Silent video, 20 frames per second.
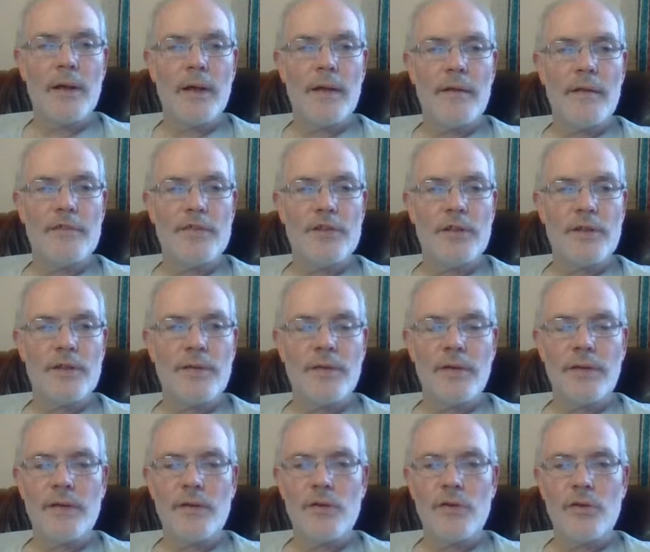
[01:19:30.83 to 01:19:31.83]
like that, Richard. I don't
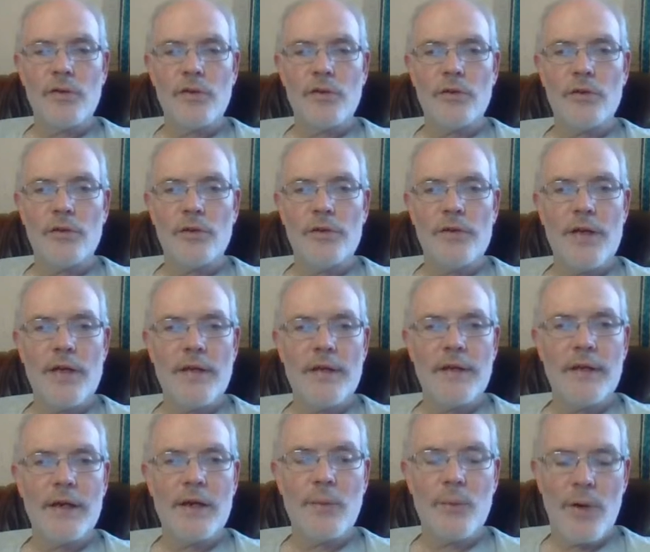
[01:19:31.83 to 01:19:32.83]
think that you're unique
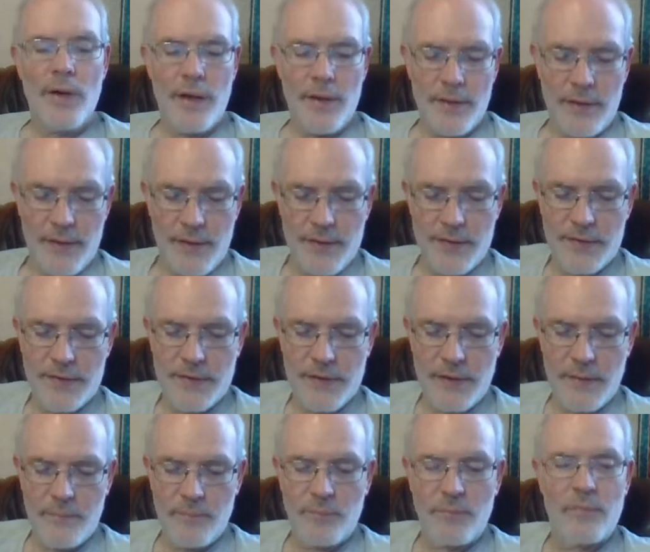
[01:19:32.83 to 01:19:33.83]
in any way. I think
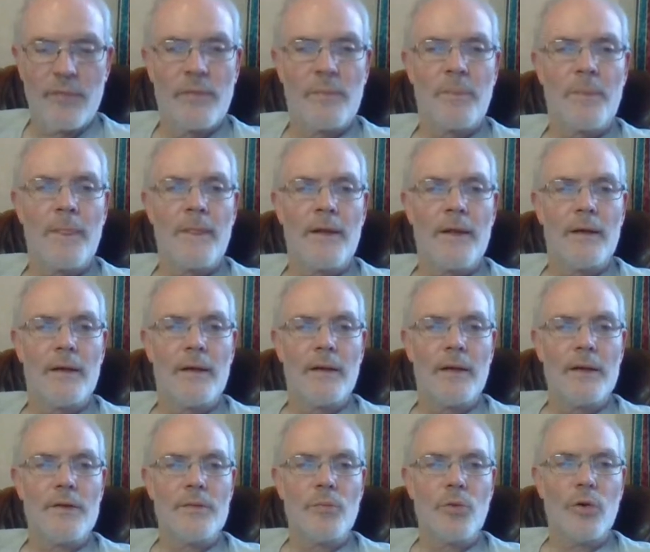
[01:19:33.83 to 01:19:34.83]

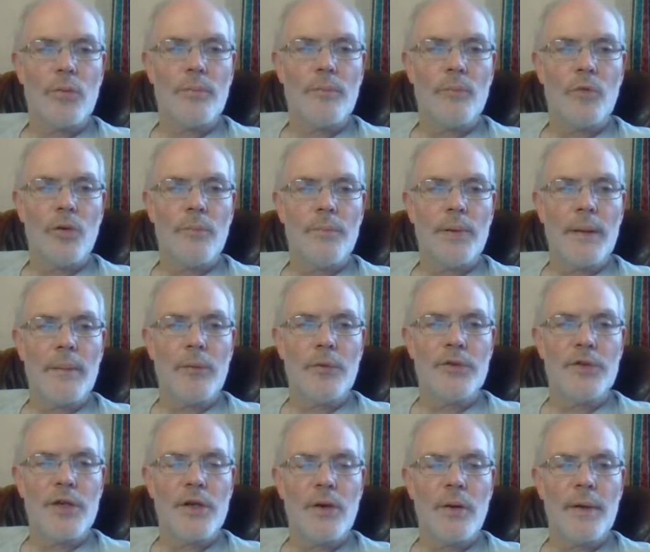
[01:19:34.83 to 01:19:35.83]
that's what people
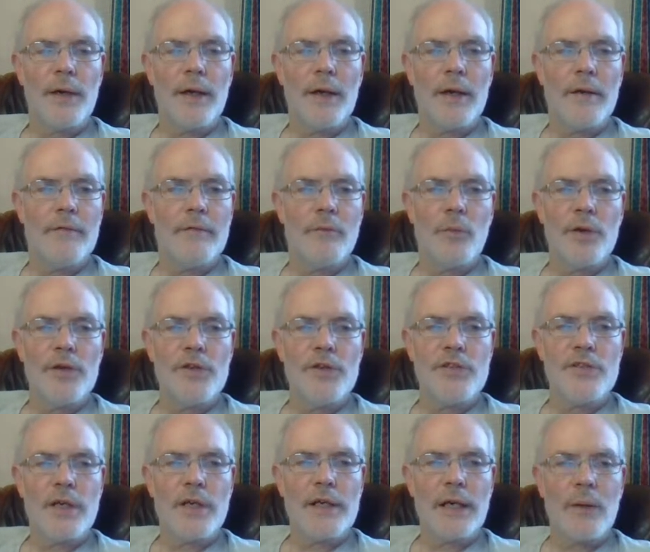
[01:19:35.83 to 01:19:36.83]
do. I mean, when you
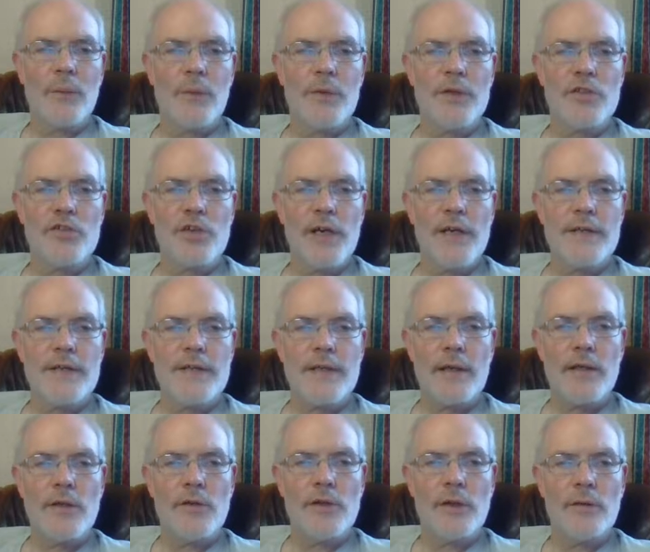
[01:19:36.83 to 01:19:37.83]
start out with a train
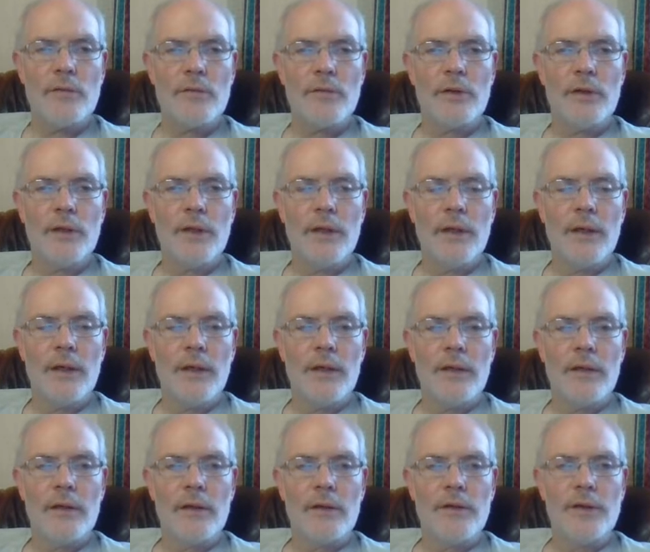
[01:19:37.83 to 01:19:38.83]
set, you don't
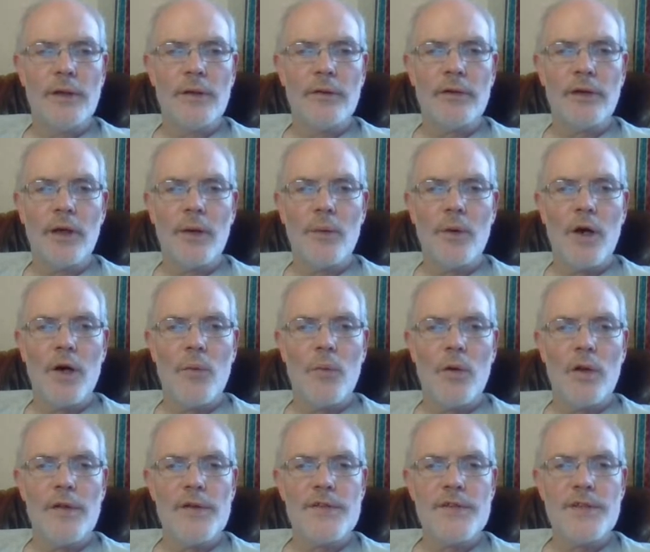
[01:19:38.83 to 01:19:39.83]
go, oh
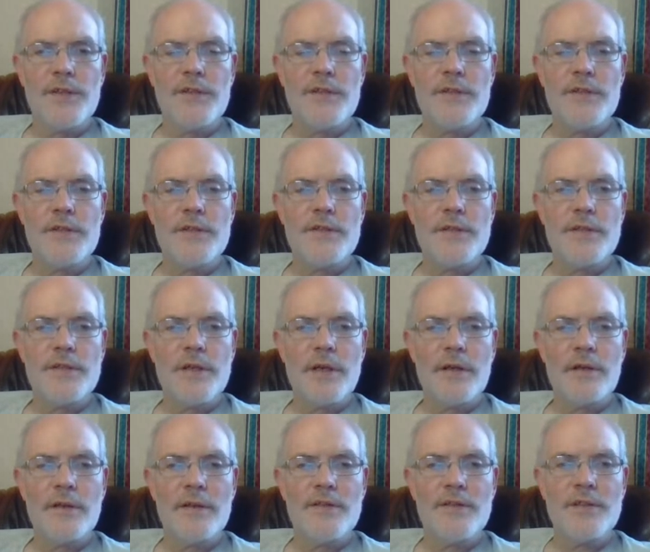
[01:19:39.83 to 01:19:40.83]
well, this
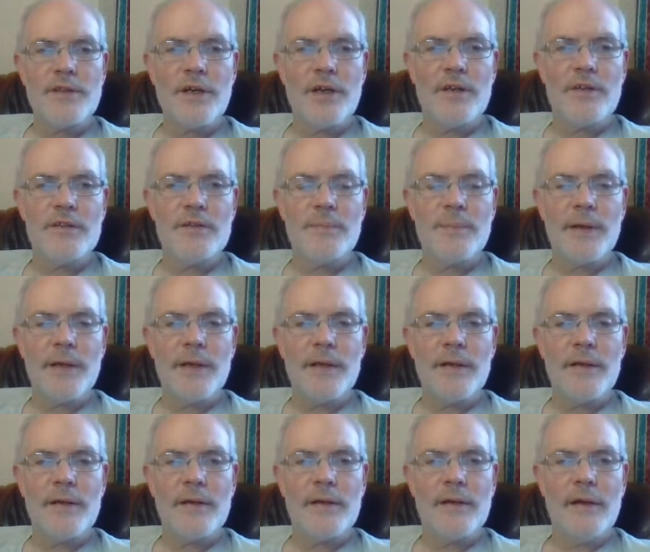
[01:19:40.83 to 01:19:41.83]
is going to
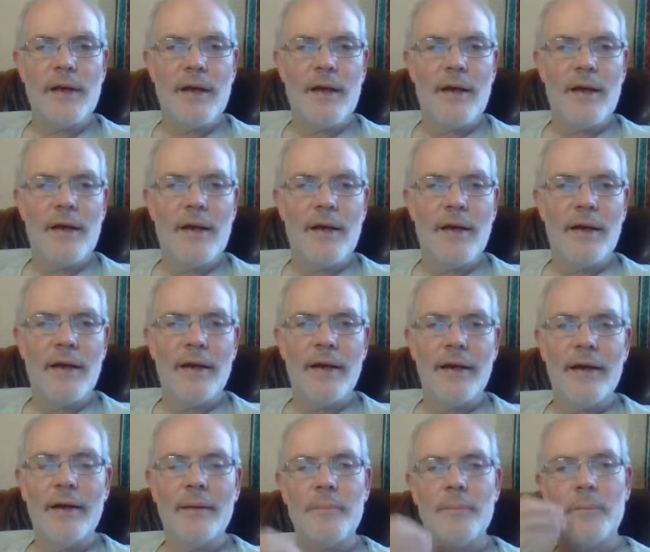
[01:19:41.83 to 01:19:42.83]
be
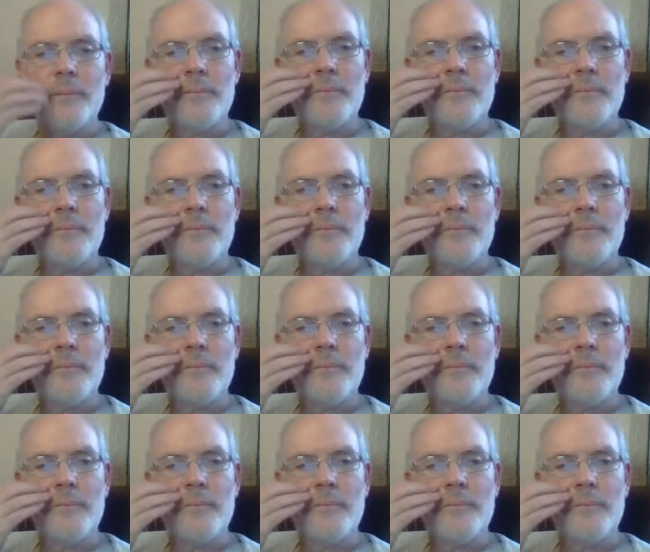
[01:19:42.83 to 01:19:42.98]
a